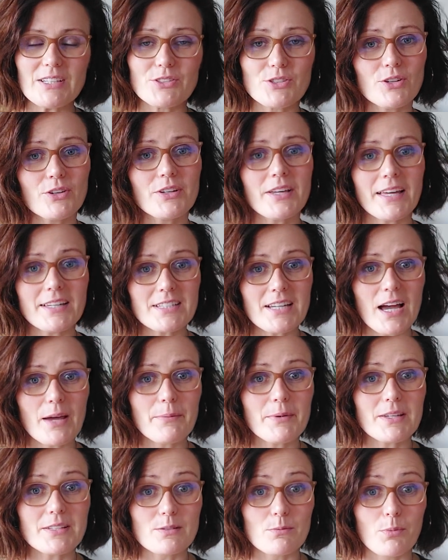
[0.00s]
So yeah,
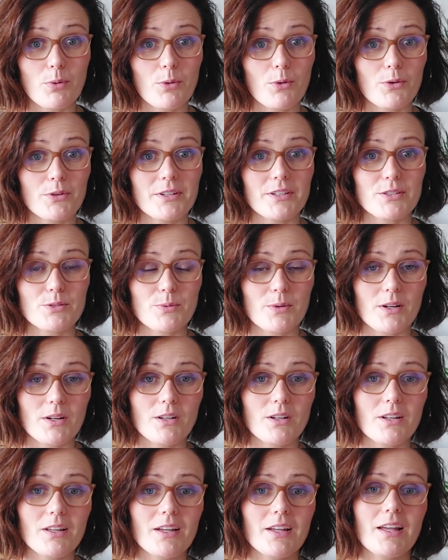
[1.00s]
timing is important as
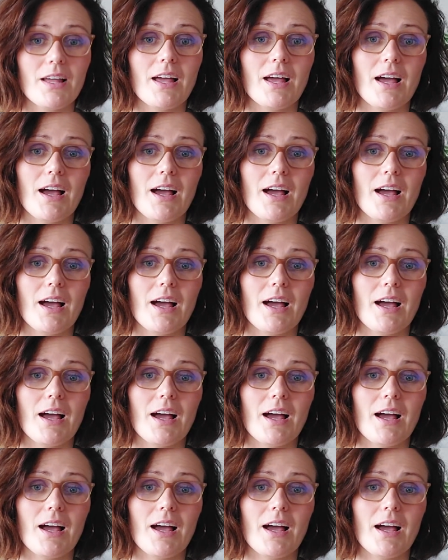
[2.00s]
well.